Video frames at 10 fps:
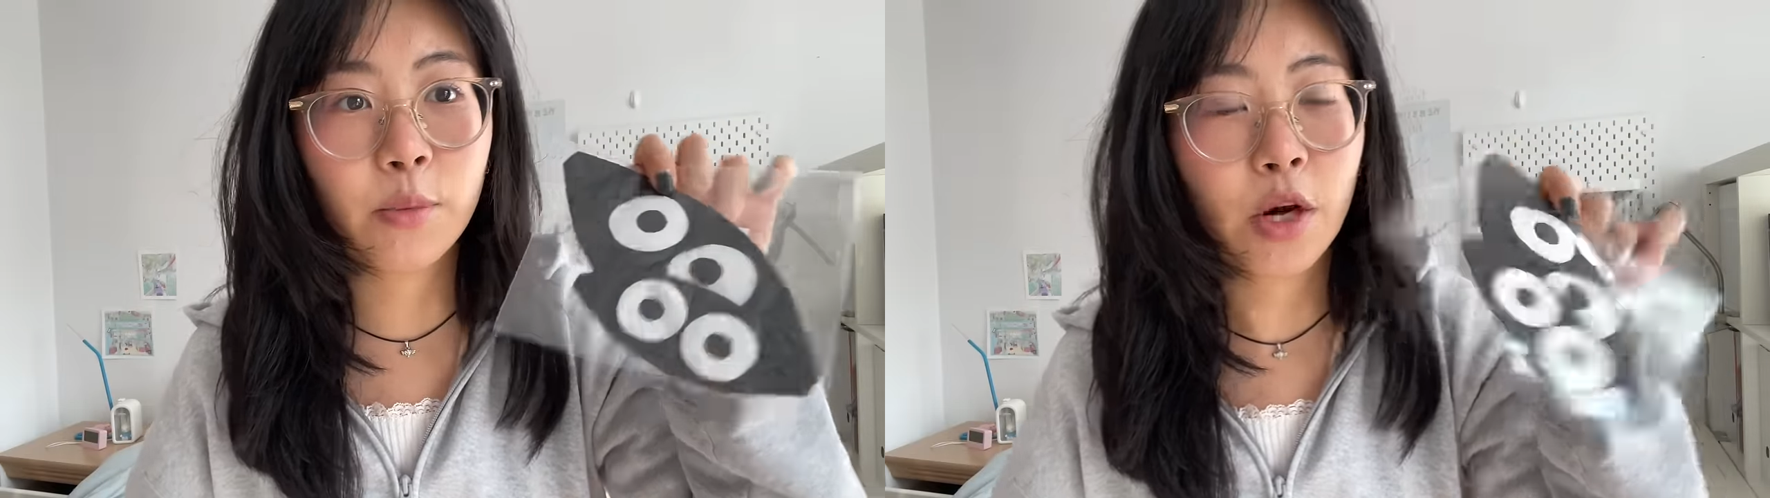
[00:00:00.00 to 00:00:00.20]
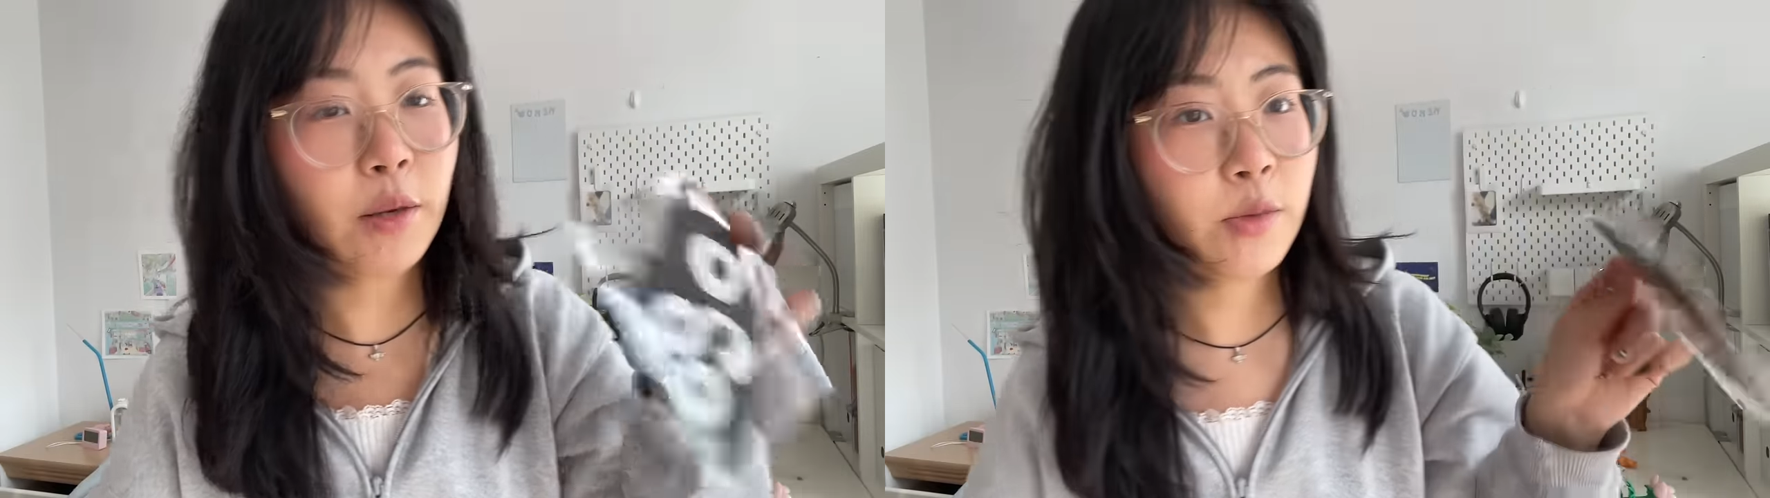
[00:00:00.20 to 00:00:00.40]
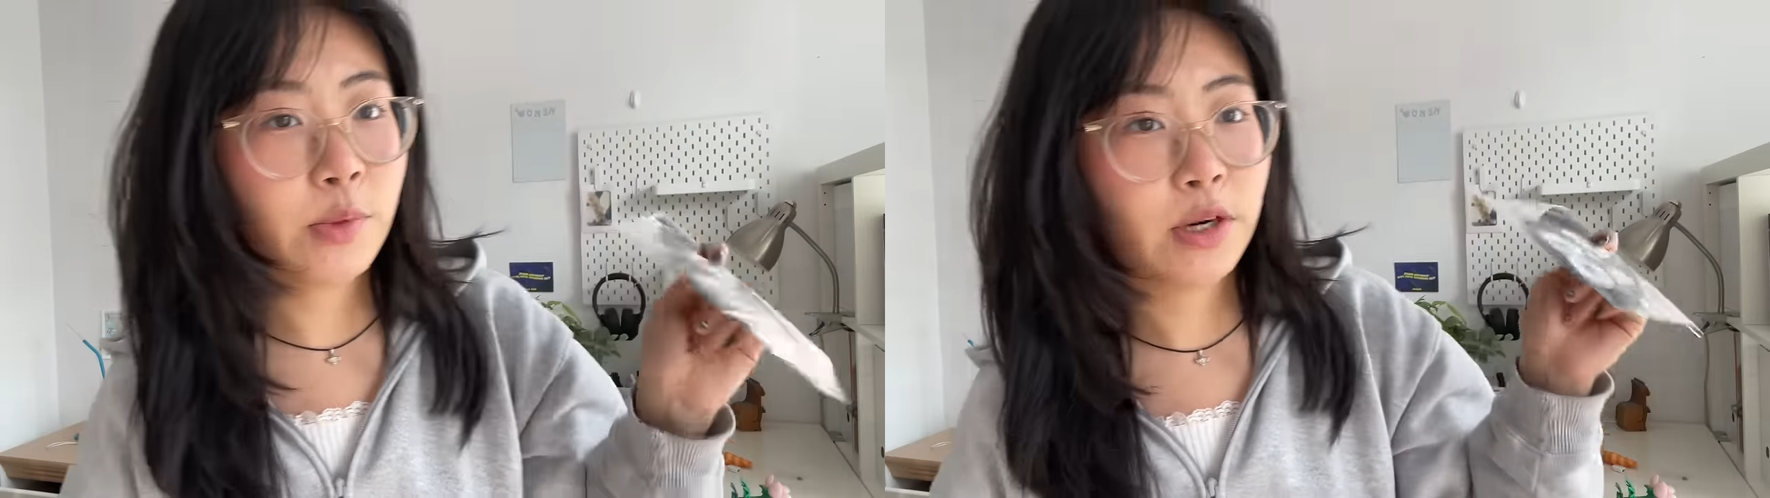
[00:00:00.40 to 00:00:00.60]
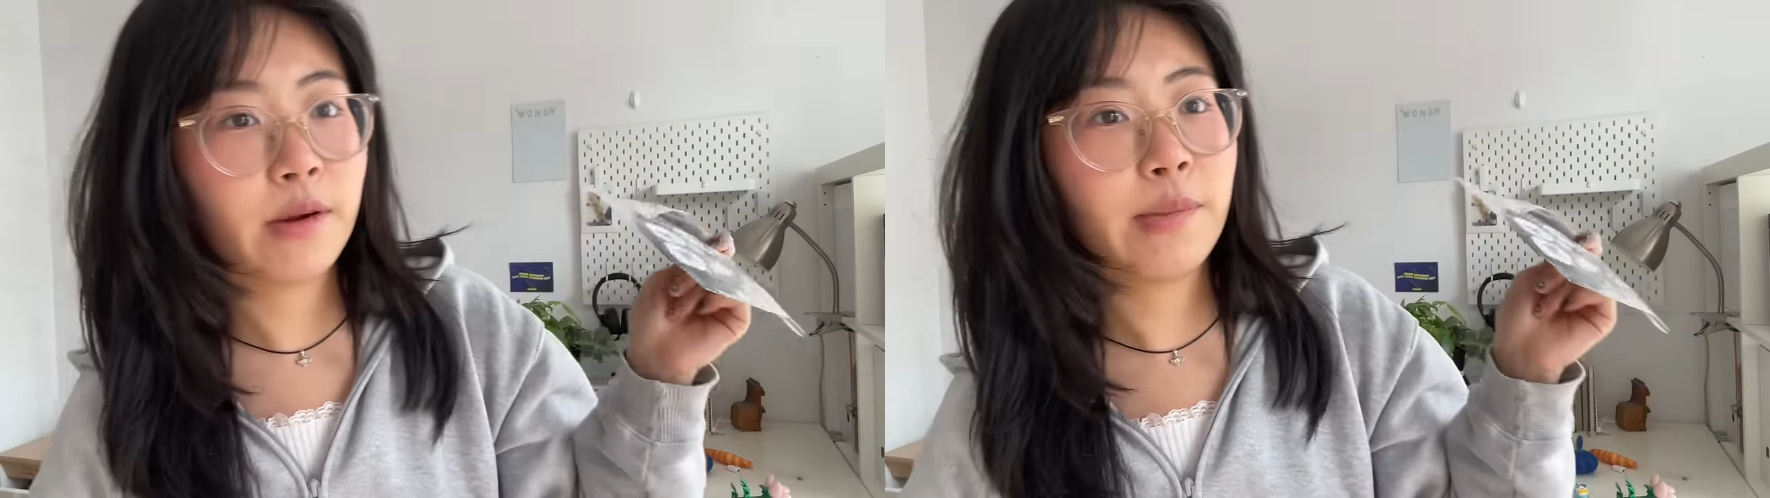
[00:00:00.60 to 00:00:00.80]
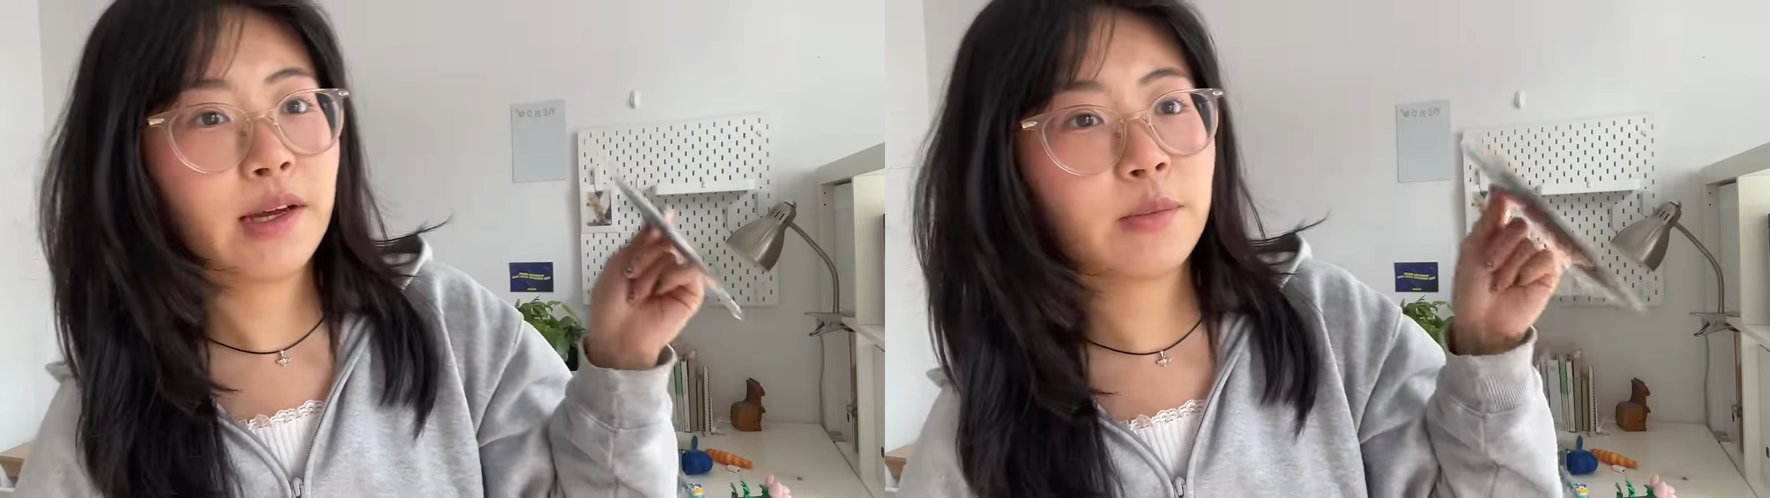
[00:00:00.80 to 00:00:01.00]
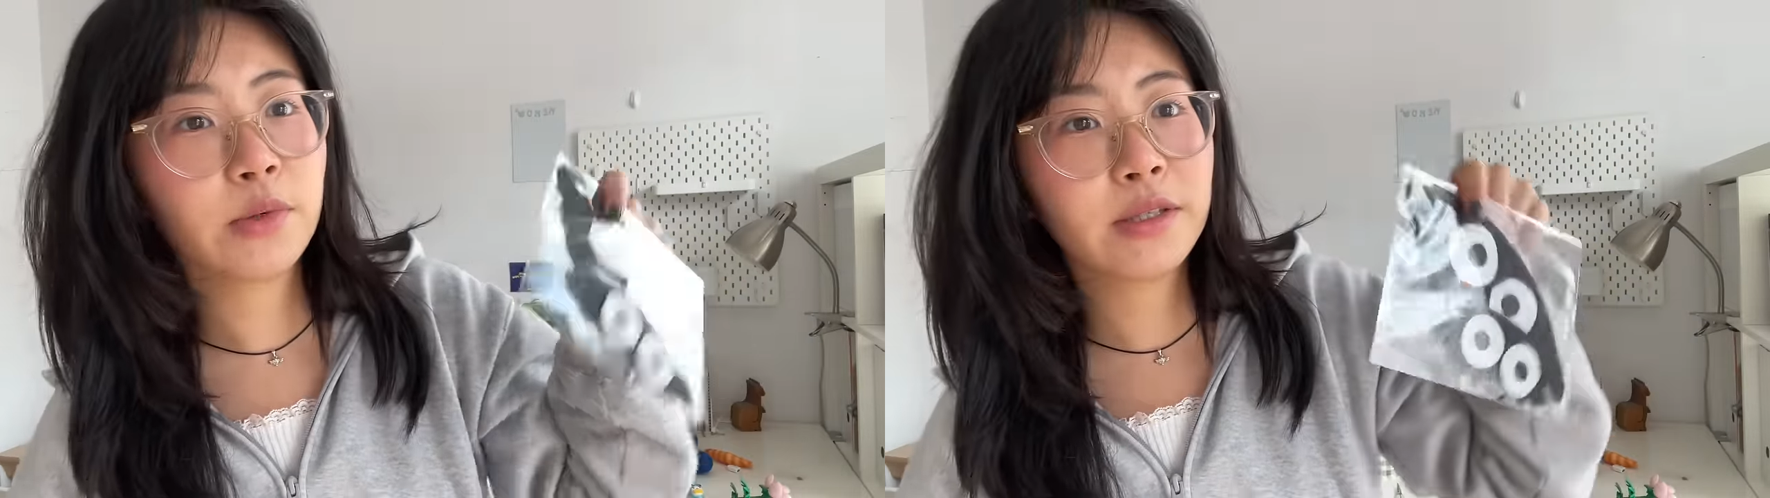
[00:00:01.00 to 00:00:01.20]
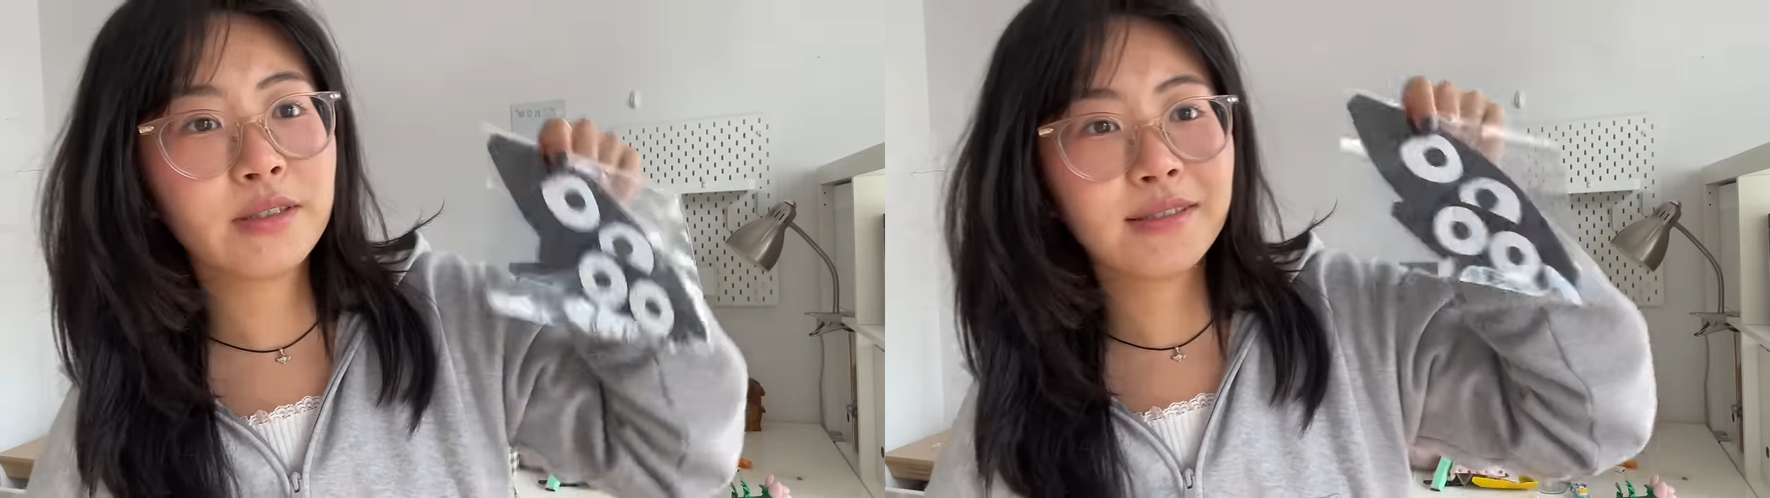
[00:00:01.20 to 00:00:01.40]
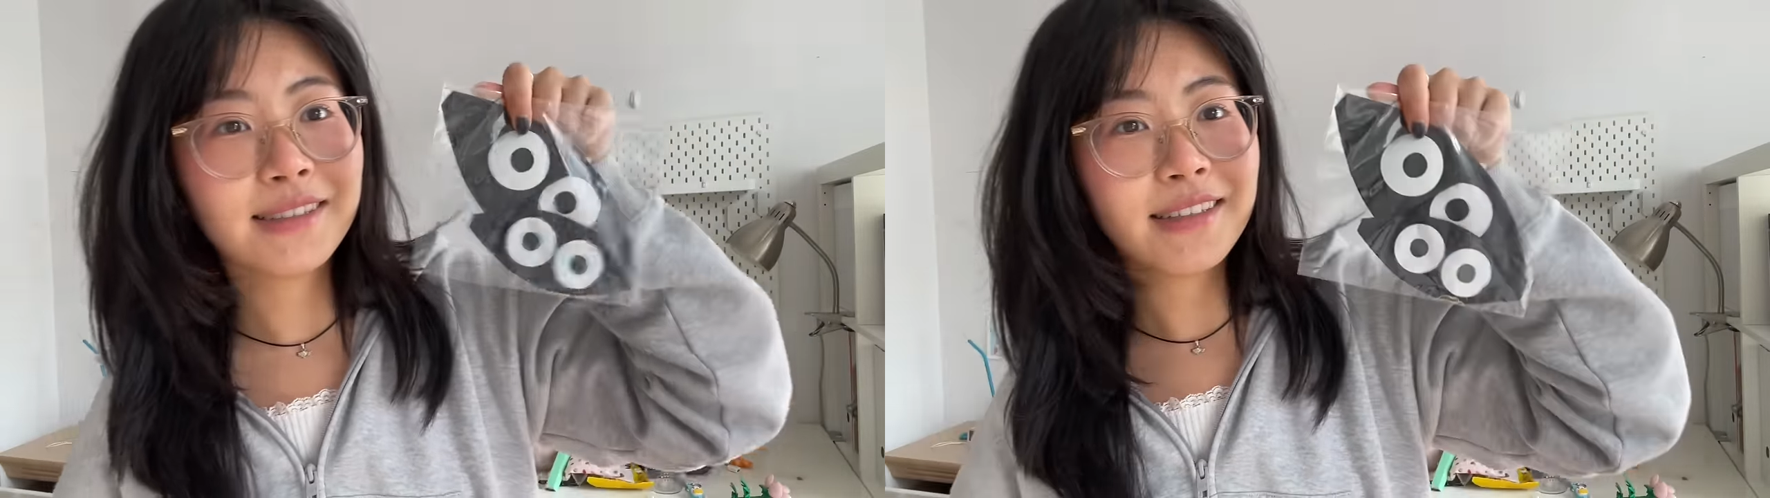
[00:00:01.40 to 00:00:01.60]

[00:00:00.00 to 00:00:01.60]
probably put on my pegboard.